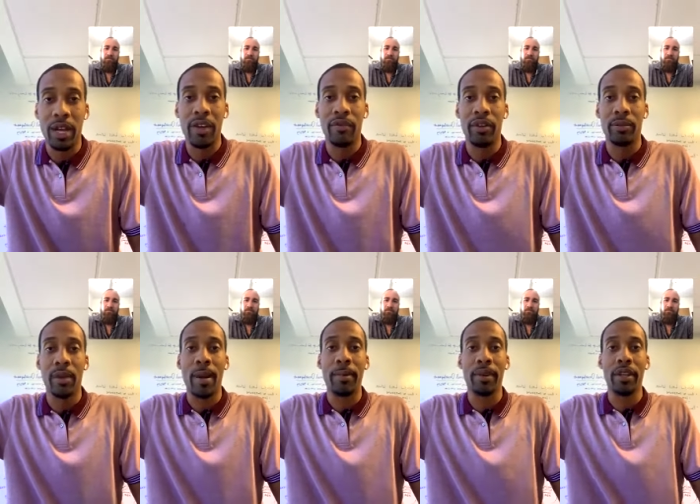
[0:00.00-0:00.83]
every
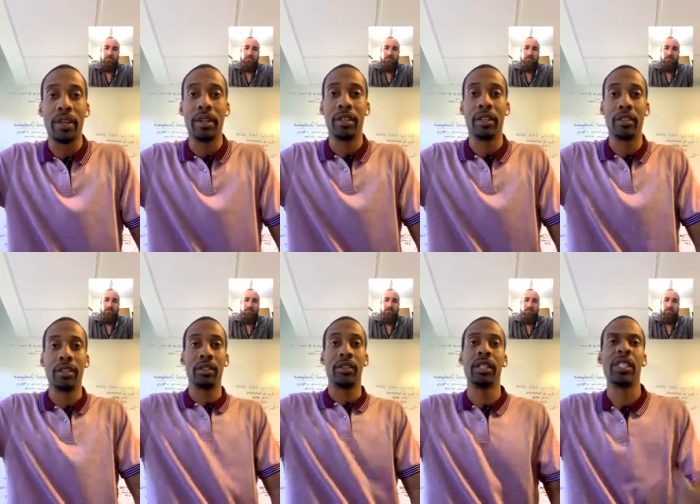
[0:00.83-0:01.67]
property?
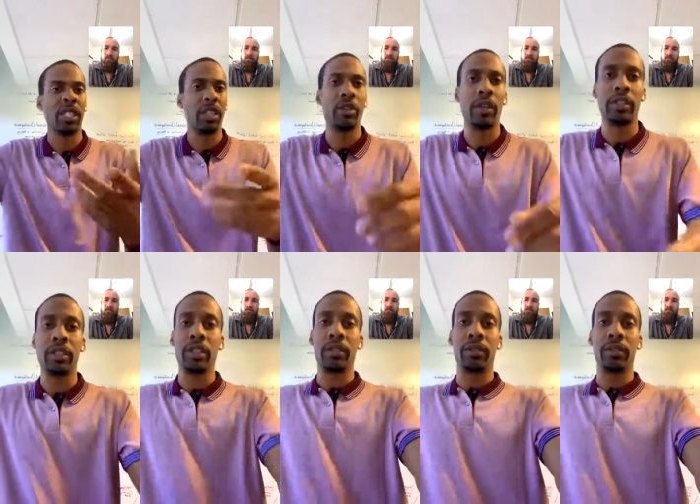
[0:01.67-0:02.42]
That's a good question.